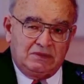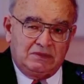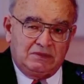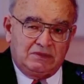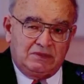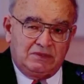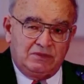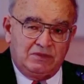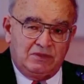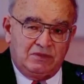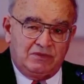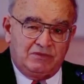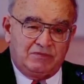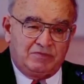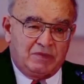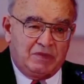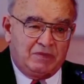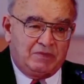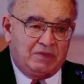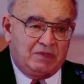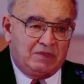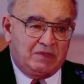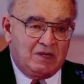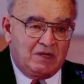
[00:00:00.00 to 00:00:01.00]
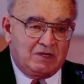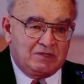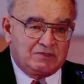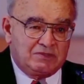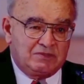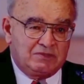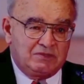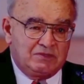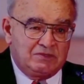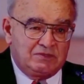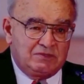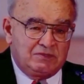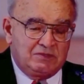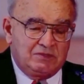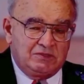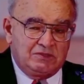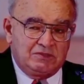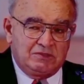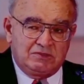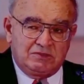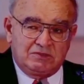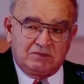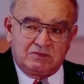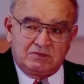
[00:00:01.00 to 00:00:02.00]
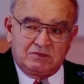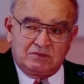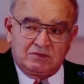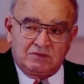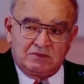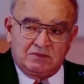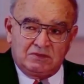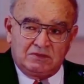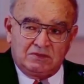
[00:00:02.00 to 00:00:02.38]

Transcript: in cure of peptic ulcer disease,